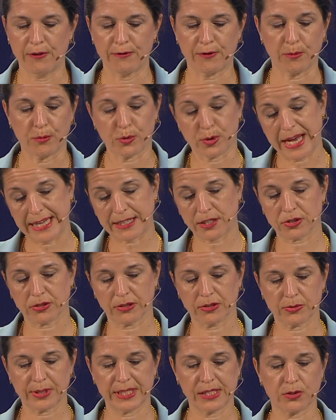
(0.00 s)
from
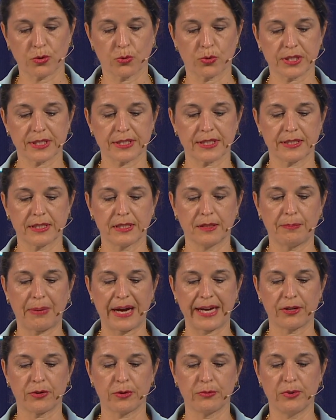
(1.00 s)
natural resources and
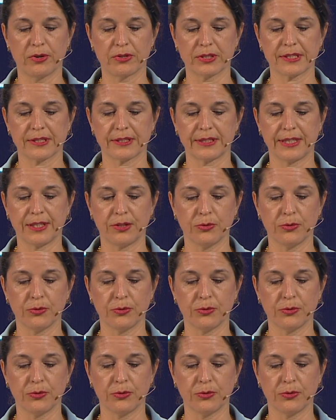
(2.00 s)
biodiversity